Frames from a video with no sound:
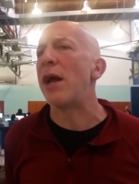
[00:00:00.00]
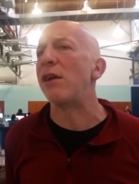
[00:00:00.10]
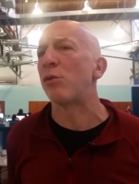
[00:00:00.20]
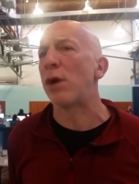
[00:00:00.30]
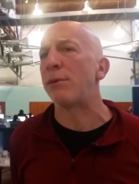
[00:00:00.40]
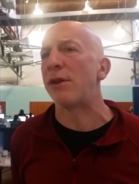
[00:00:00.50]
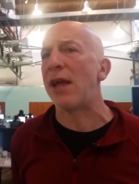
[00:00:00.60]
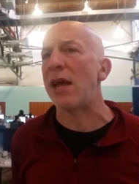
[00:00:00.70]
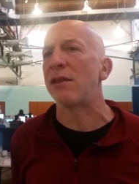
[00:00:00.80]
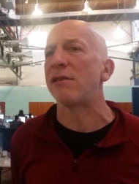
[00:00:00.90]
ways, we're able
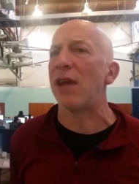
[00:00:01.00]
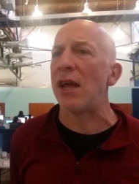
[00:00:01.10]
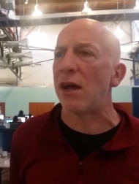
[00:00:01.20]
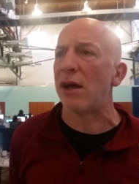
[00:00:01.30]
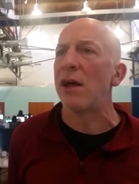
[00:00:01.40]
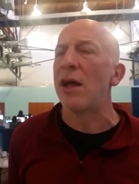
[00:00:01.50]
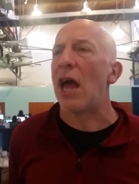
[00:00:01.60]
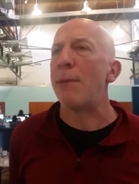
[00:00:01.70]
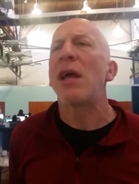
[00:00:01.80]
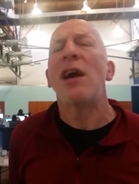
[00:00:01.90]
to take this data,
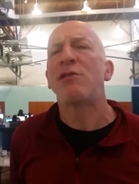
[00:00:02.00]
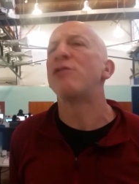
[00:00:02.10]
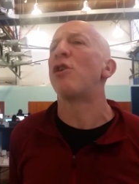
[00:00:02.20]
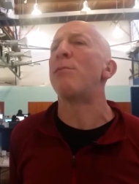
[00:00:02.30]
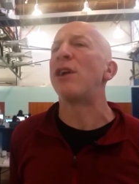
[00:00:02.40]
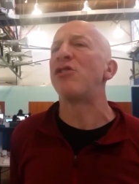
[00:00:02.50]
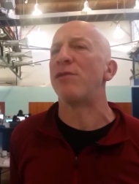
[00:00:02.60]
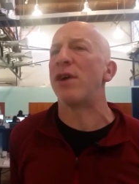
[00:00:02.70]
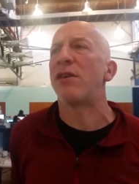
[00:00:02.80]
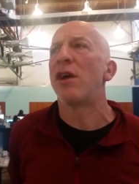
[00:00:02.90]
and because there's so
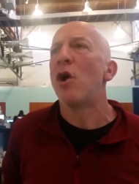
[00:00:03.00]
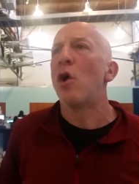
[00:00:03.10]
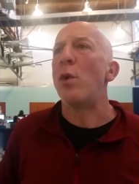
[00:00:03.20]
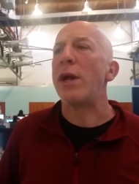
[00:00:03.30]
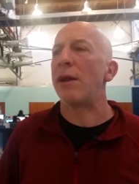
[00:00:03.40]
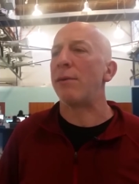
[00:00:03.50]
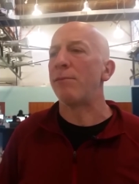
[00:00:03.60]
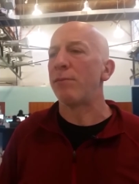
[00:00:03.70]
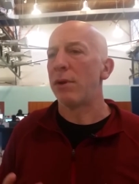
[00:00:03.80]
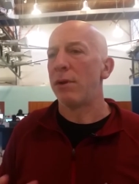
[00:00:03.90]
much of it, we
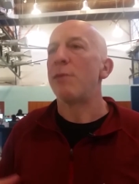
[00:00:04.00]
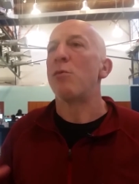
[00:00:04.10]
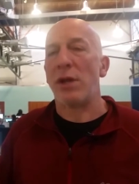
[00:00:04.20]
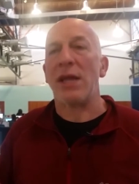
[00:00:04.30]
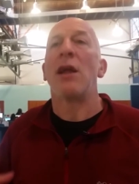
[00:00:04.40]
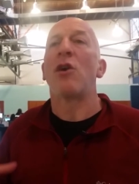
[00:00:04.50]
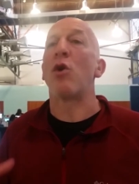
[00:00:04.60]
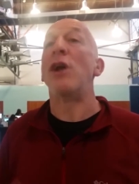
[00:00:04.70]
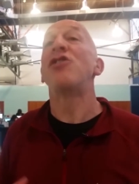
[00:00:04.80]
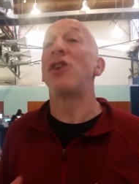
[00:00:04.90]
can really
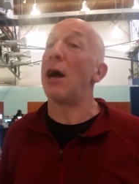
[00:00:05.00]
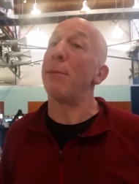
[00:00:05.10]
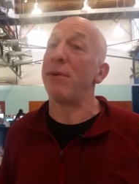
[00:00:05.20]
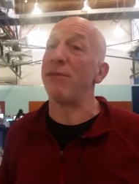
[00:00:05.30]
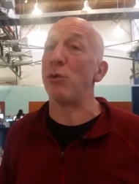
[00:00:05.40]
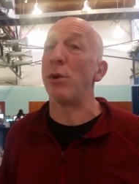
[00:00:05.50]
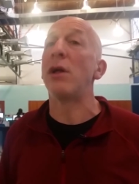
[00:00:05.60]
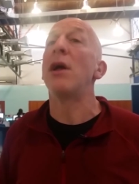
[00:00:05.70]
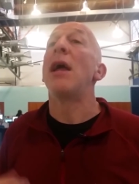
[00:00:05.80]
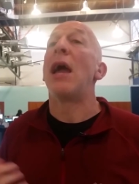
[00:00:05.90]
crunch it up, if you
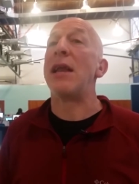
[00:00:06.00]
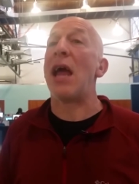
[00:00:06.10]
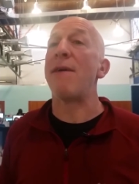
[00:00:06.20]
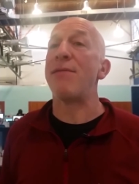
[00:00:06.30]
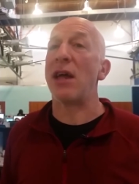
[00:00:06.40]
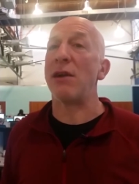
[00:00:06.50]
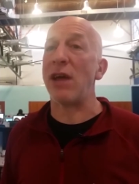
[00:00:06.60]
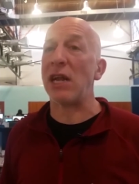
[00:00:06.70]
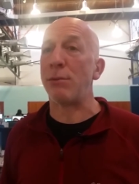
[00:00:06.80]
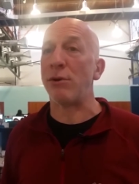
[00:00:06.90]
will, and have that
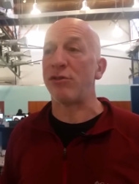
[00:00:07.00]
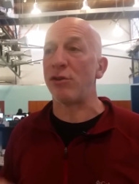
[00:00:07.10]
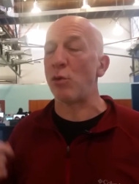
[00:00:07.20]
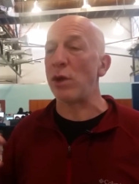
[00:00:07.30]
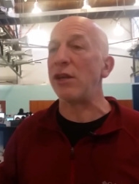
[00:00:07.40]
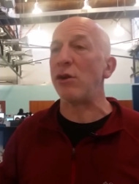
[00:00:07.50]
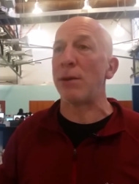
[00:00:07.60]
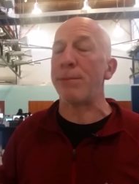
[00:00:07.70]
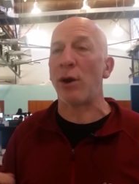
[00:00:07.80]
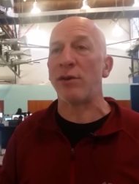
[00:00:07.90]
available to really do
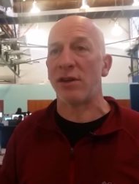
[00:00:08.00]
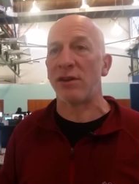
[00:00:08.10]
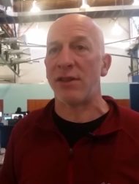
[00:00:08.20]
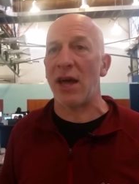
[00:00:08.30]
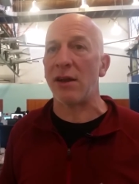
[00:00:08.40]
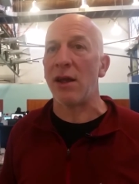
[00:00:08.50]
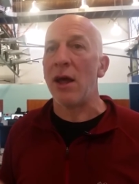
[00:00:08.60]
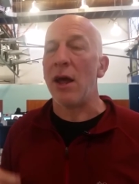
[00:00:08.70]
comparisons that